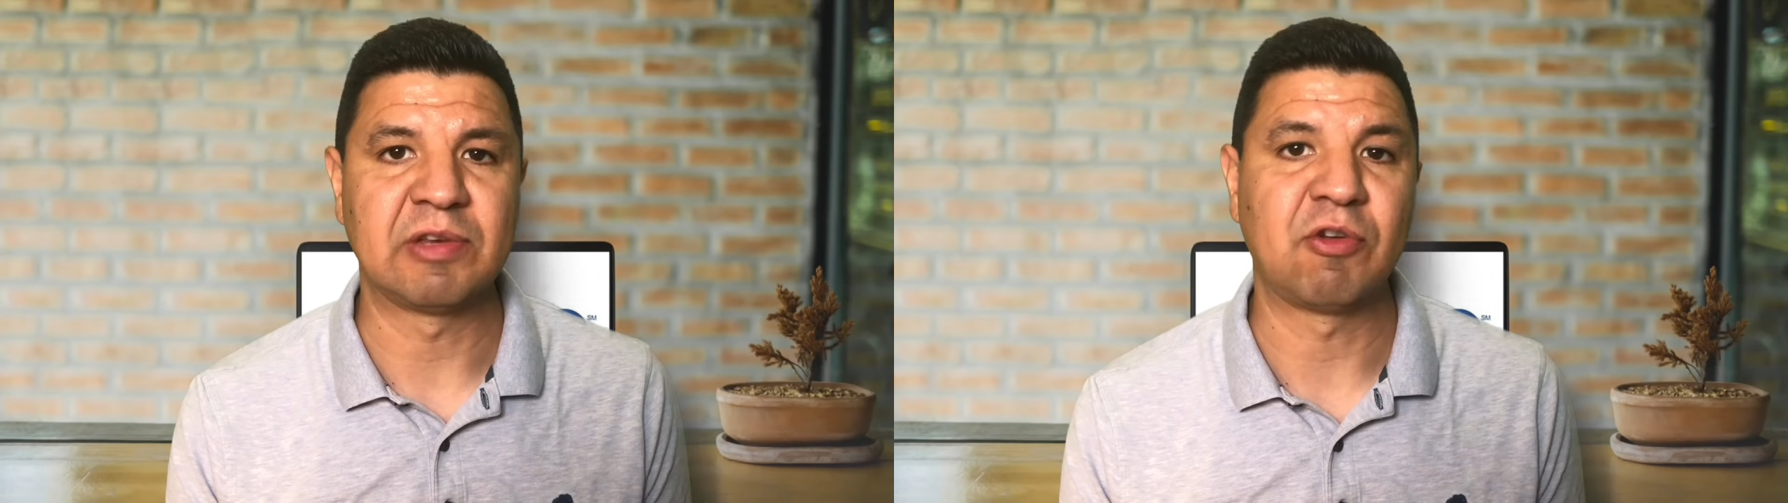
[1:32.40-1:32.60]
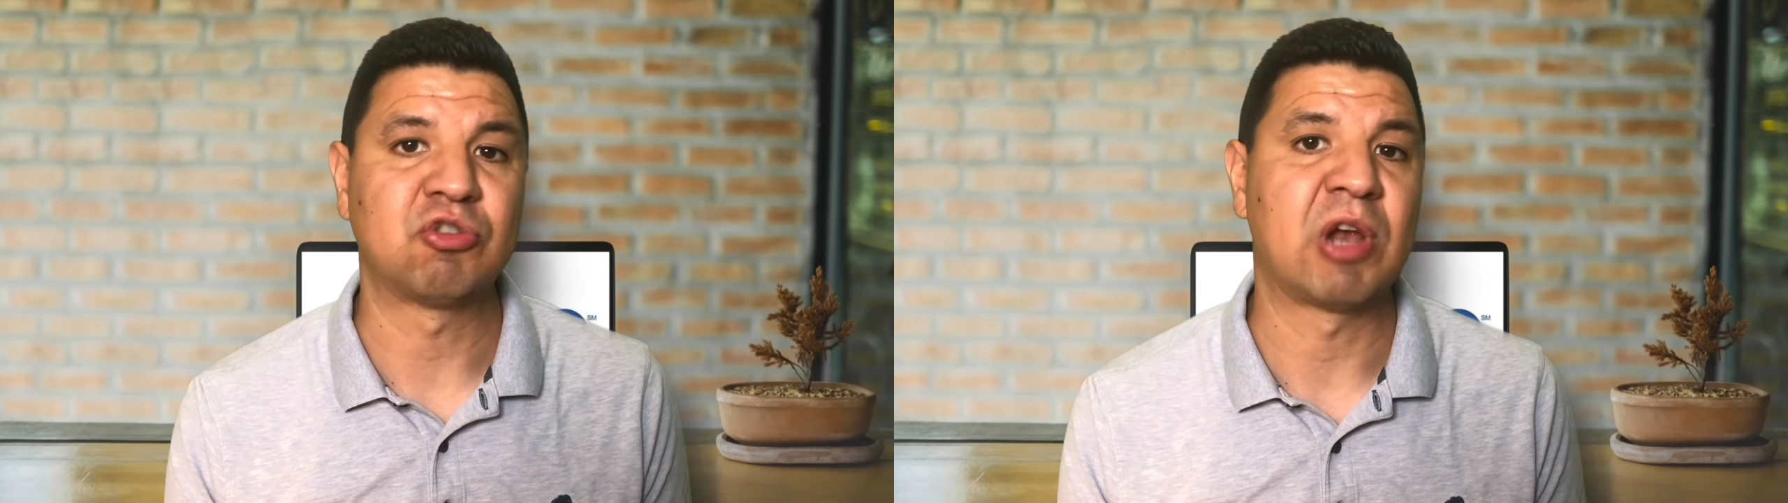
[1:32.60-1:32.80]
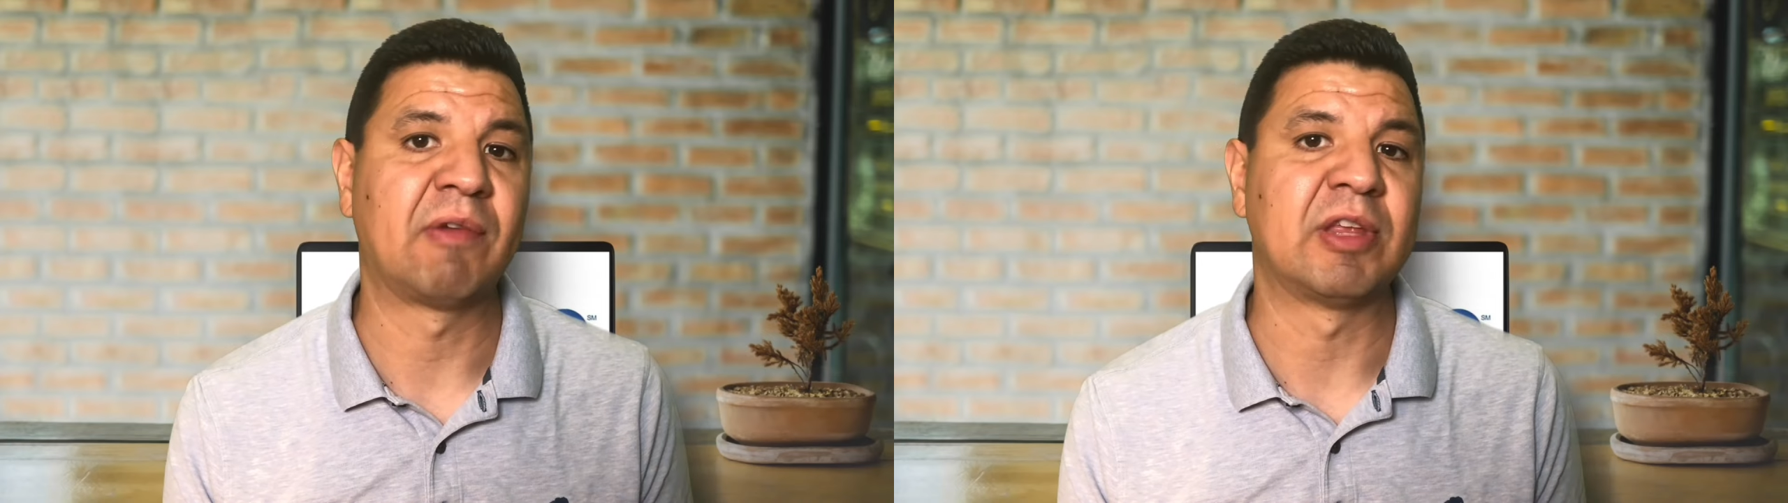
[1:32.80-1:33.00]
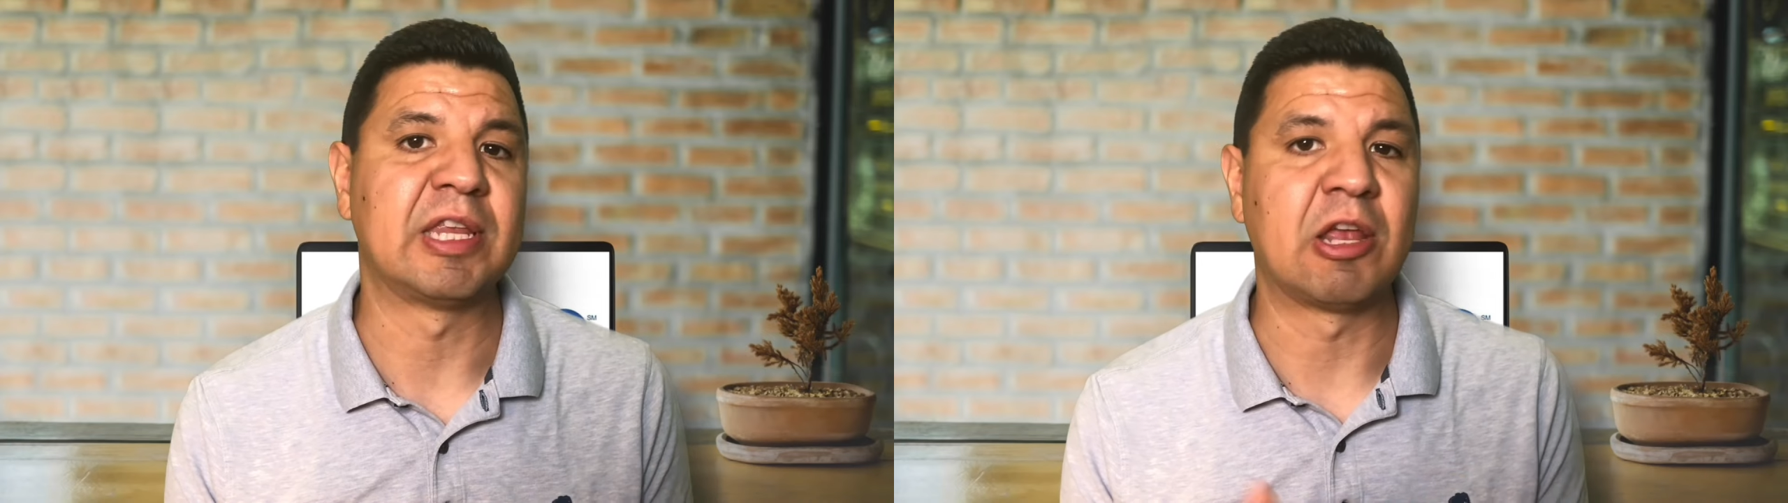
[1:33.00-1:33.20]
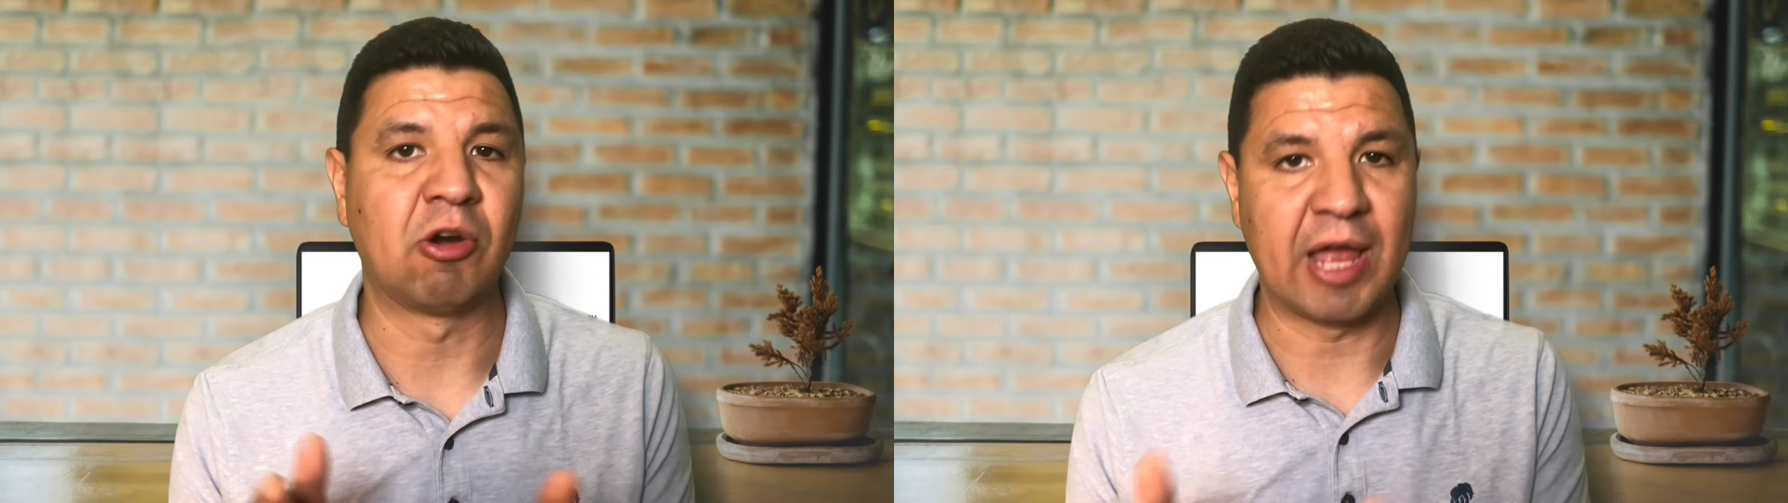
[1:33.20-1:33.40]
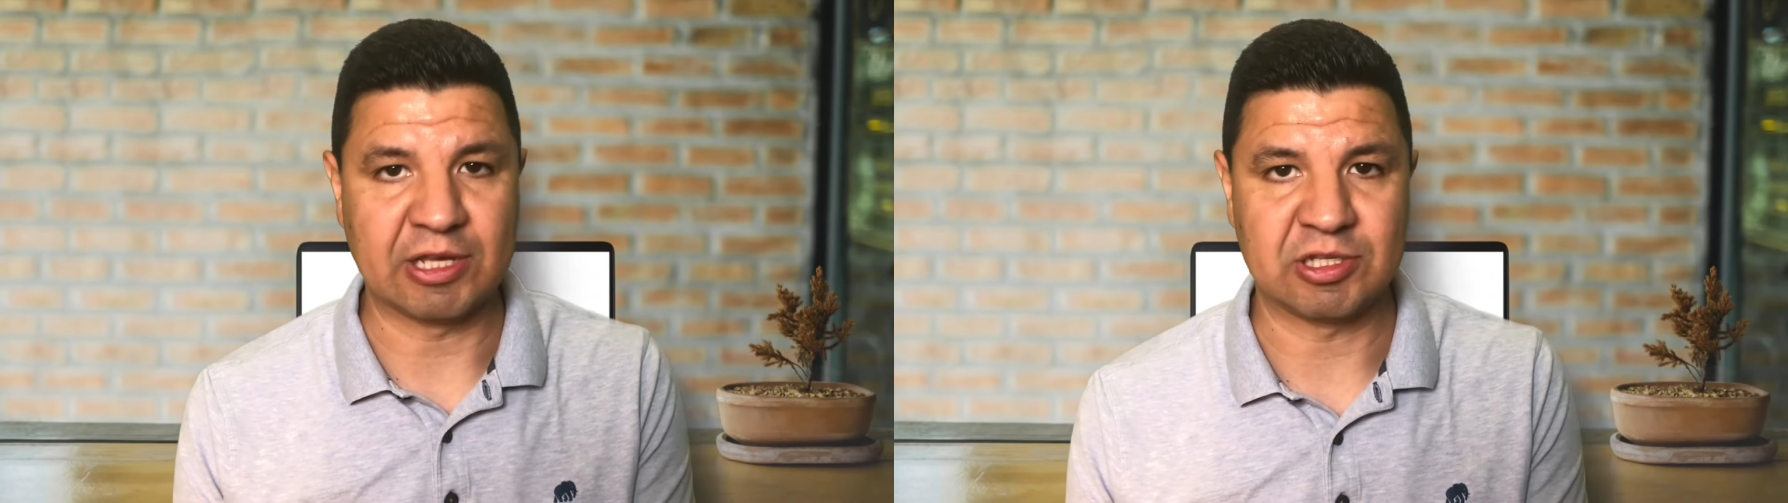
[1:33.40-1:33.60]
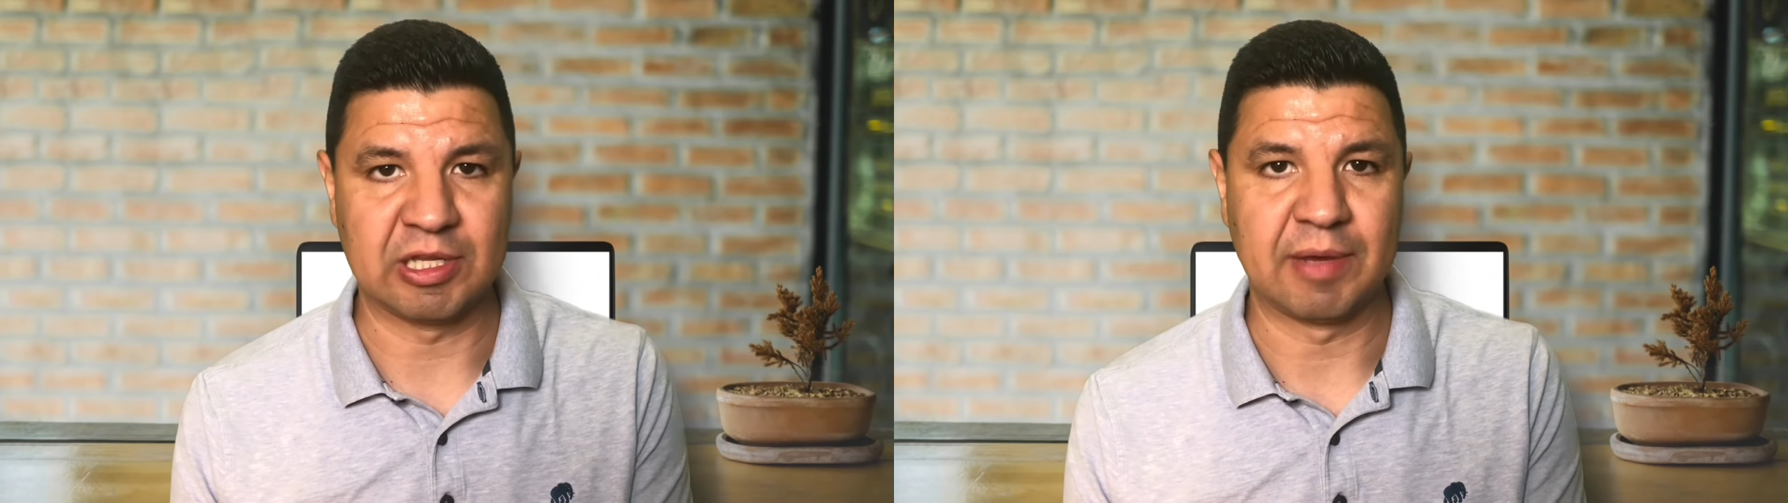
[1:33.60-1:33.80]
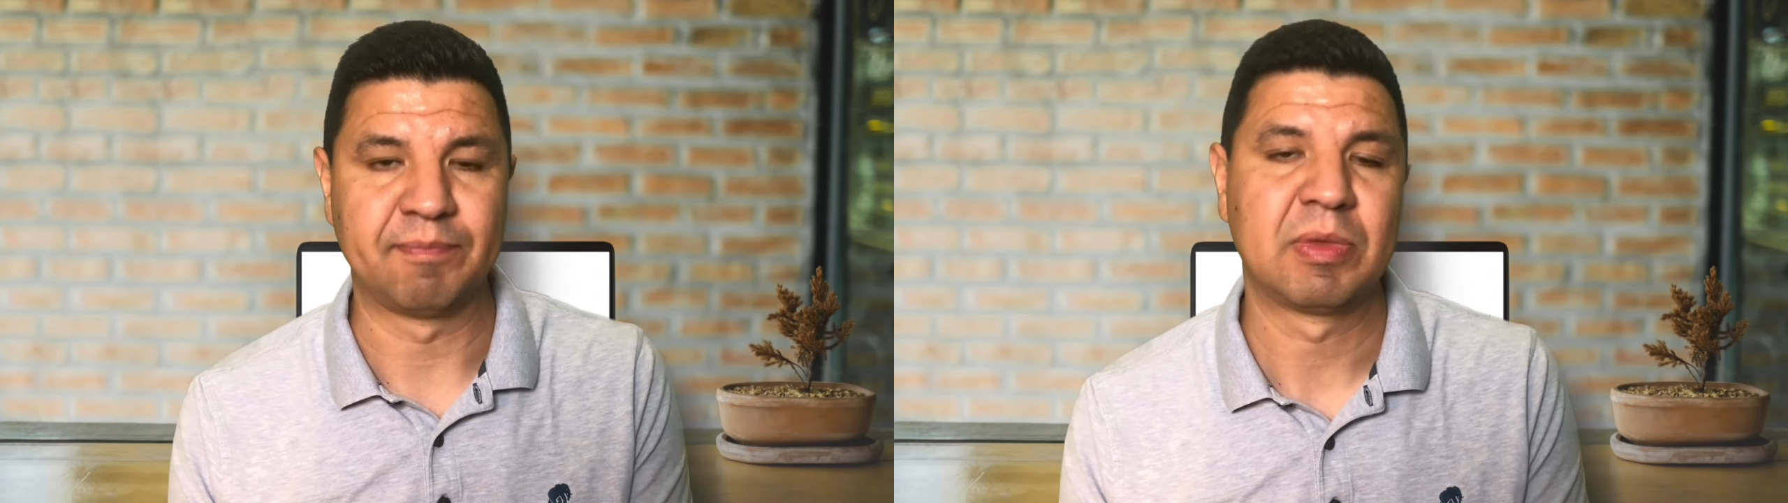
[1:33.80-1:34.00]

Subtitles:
if you're traveling internationally.